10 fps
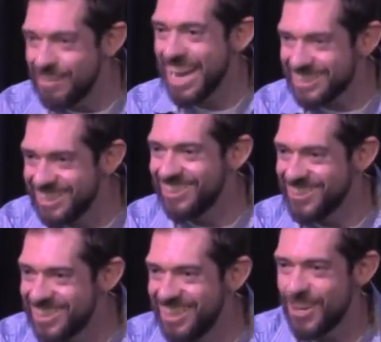Paxton, their
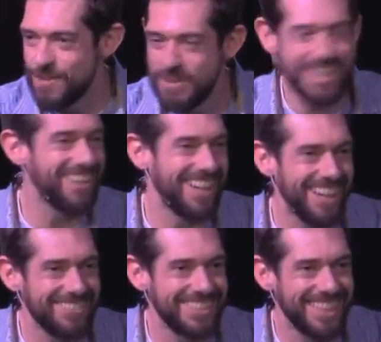son, to open her
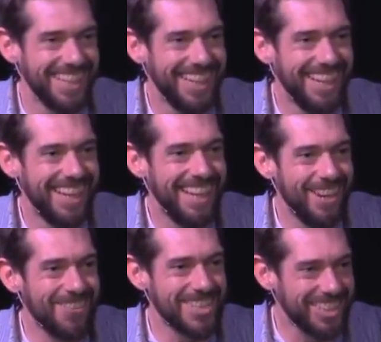gift. And
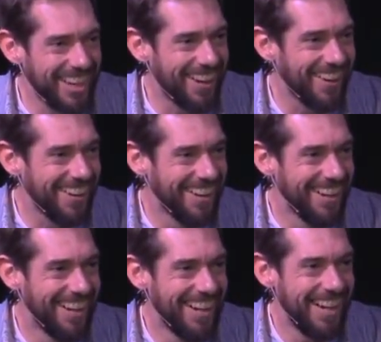it was clear
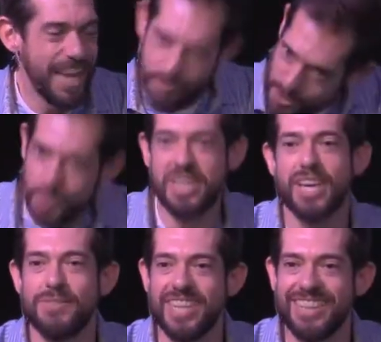it was
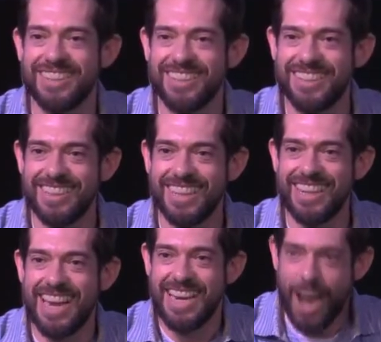regifted.
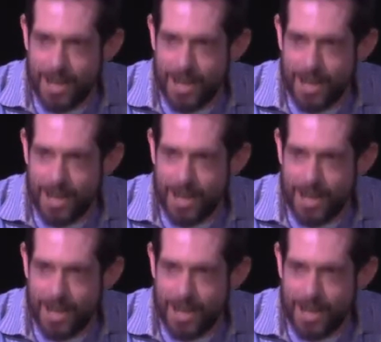Now, I